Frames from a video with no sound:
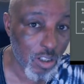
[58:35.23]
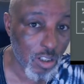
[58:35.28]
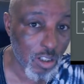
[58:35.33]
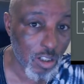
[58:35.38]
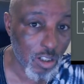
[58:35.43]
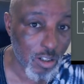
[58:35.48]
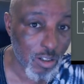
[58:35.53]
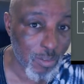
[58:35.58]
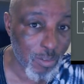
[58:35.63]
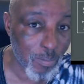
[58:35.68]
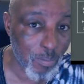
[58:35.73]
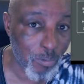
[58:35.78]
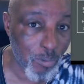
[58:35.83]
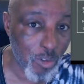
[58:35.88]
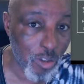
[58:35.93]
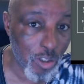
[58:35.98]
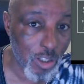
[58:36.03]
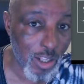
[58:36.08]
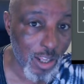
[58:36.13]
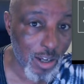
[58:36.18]

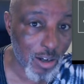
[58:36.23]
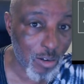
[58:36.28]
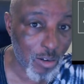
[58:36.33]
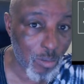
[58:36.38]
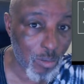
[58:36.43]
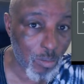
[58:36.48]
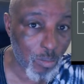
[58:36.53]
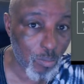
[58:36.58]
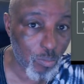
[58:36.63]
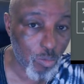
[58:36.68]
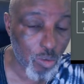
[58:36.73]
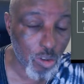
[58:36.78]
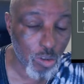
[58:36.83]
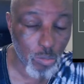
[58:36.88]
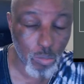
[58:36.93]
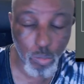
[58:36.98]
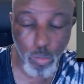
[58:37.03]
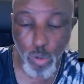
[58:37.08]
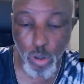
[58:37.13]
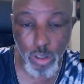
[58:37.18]
Now,
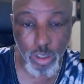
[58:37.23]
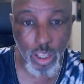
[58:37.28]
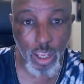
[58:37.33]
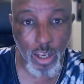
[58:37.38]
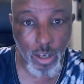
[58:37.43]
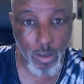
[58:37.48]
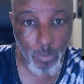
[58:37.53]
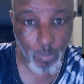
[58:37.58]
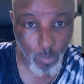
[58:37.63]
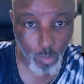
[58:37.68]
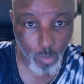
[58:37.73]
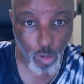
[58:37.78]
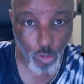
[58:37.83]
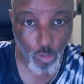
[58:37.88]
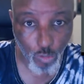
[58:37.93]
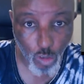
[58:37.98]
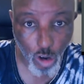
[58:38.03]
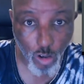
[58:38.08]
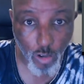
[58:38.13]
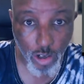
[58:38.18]
what they're
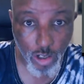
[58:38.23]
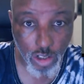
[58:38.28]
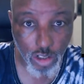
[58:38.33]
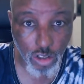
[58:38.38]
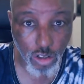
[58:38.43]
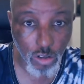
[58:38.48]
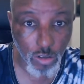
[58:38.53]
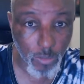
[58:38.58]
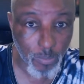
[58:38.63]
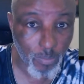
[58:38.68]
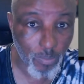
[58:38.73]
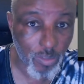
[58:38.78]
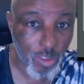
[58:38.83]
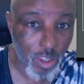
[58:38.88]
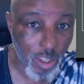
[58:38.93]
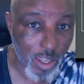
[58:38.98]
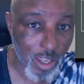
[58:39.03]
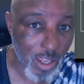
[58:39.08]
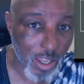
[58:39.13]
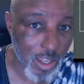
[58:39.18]
referring to
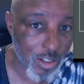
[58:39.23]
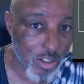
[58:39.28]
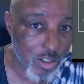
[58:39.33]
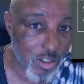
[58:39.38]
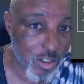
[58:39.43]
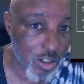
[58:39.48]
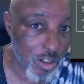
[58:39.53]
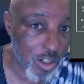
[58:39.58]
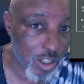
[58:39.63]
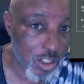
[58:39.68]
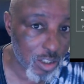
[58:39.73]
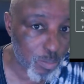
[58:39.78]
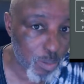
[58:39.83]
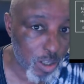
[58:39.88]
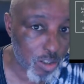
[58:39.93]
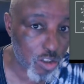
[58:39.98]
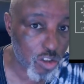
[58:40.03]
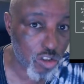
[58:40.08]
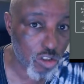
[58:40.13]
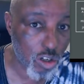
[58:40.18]
is
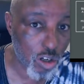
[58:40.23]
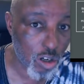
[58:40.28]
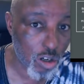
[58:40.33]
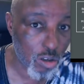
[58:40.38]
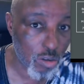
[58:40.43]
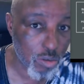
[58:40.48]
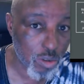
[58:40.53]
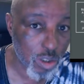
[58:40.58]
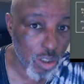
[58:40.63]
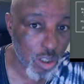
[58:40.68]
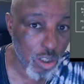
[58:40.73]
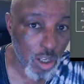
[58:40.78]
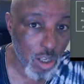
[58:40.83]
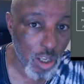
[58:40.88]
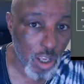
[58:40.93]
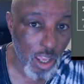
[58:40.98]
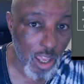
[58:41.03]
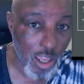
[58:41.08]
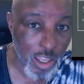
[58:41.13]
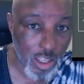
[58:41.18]
Inspector Charles
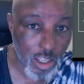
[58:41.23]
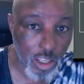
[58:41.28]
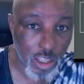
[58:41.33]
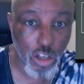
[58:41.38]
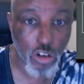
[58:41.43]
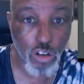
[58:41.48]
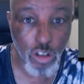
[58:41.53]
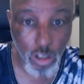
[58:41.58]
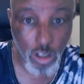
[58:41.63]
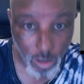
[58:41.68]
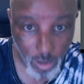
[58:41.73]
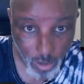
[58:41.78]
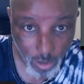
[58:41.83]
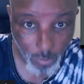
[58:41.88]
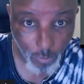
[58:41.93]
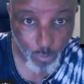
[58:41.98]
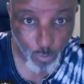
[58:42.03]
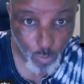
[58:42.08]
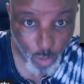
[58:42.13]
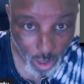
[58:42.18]
Ehikeyoya. I
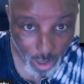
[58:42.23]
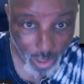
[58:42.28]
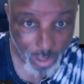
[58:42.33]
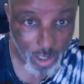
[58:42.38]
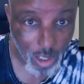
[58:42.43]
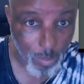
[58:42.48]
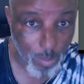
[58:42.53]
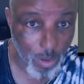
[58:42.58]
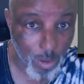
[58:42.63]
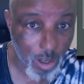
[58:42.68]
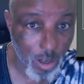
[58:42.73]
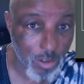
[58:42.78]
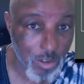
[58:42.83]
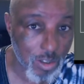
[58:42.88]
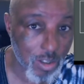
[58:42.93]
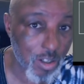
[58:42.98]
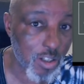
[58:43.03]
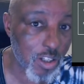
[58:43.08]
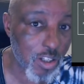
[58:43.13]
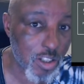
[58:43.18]
think that's how you pronounce
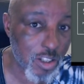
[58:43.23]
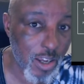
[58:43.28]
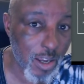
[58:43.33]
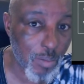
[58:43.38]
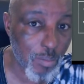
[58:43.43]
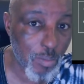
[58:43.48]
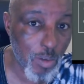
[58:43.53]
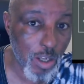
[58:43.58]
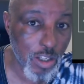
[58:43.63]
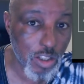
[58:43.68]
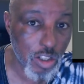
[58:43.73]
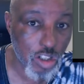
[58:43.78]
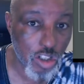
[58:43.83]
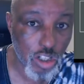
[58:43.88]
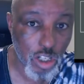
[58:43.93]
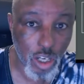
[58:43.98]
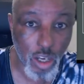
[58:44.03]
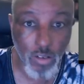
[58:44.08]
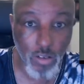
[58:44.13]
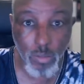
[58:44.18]
his name. He's the
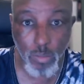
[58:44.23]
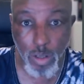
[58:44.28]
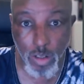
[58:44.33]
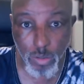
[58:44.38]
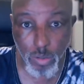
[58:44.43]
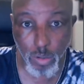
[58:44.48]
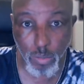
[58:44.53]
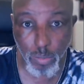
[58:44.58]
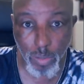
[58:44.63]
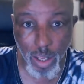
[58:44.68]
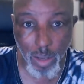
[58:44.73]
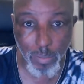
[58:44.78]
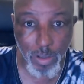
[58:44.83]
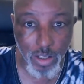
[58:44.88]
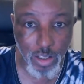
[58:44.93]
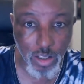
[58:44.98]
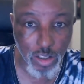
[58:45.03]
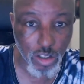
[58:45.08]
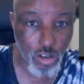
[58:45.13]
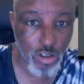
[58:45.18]
chair of the Metropolitan Black
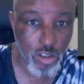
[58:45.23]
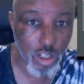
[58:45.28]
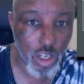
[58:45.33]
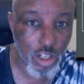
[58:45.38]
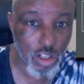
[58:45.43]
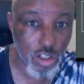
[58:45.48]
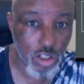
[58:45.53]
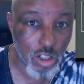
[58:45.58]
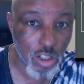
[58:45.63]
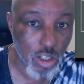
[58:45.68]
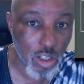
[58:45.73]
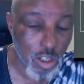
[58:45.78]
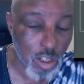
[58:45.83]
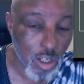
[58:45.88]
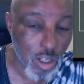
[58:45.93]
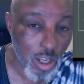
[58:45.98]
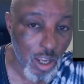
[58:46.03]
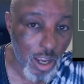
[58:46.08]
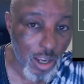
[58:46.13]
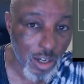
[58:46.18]
Police Association.
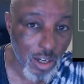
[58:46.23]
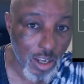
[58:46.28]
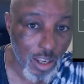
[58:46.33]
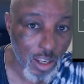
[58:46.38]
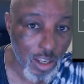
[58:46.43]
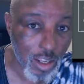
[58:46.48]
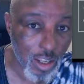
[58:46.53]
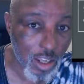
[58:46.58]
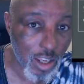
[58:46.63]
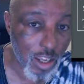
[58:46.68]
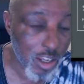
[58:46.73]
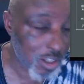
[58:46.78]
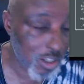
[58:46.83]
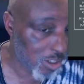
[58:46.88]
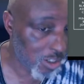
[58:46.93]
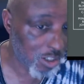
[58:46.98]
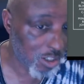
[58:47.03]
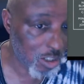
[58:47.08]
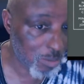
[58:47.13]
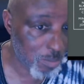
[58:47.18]
And he
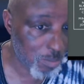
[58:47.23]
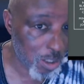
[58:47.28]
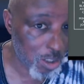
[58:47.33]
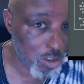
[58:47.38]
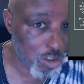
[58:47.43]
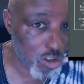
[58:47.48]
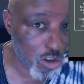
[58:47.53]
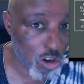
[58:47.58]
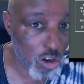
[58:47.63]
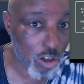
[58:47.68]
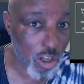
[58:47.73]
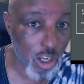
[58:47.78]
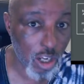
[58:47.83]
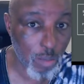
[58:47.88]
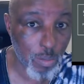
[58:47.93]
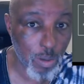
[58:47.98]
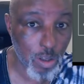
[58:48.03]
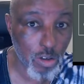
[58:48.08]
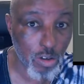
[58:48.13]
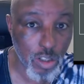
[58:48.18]
says he's been targeted
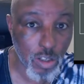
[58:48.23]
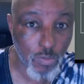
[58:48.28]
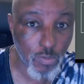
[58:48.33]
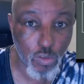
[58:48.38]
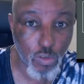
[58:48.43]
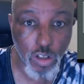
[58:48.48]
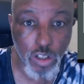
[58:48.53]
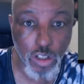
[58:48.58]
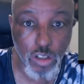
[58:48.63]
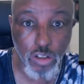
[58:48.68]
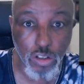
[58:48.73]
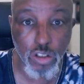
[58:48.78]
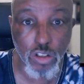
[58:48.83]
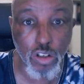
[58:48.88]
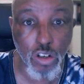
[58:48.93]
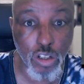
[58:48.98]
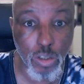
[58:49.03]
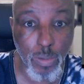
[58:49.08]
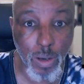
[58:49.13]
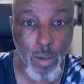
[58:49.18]
because he voiced
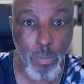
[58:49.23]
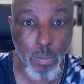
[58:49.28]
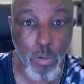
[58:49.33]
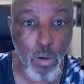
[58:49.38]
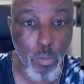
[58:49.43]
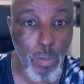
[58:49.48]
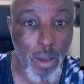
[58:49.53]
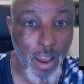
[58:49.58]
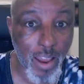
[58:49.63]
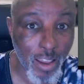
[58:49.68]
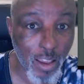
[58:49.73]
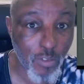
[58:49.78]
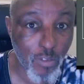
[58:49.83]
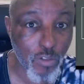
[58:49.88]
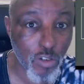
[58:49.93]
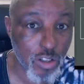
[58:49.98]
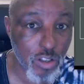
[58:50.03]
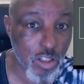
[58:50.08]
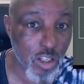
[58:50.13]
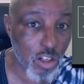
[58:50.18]
concerns about the poor
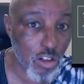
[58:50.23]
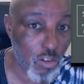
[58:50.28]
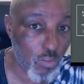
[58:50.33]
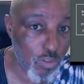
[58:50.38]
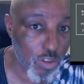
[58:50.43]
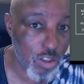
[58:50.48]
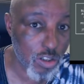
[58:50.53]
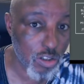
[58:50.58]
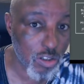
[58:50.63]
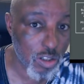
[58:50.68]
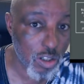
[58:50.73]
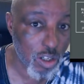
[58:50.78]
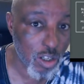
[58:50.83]
behavior of senior officers